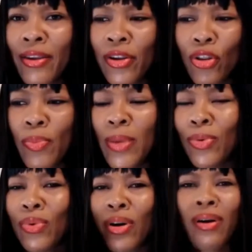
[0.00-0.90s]
You know, the
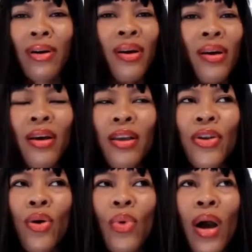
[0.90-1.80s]
people were you
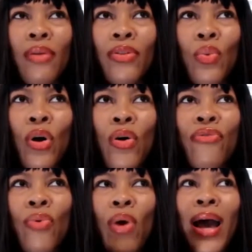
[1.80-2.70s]
know, the word
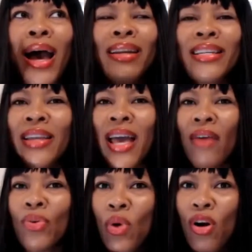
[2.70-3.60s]
for it, I didn't have
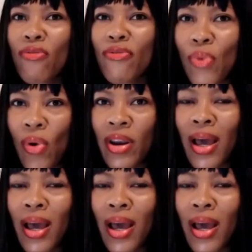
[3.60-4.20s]
the word for it.